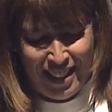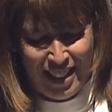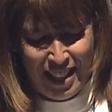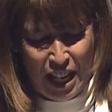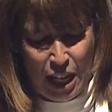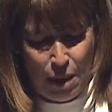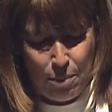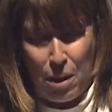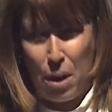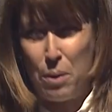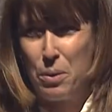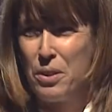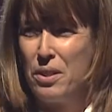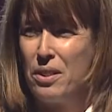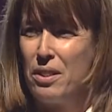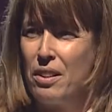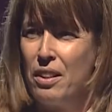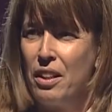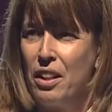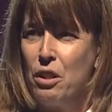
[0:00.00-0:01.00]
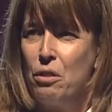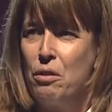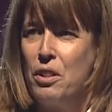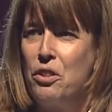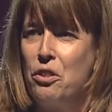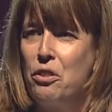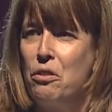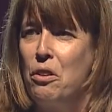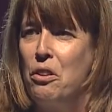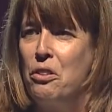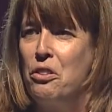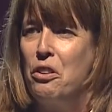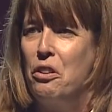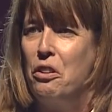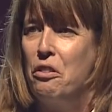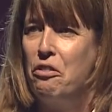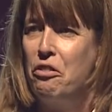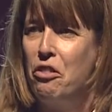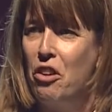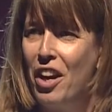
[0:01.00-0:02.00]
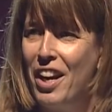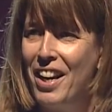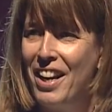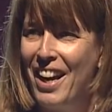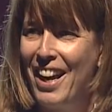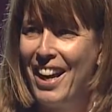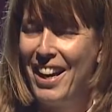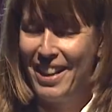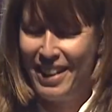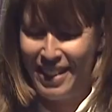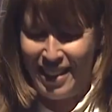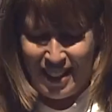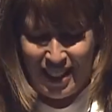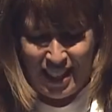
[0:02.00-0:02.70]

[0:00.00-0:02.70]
Um, I was sitting in a restaurant on a Friday.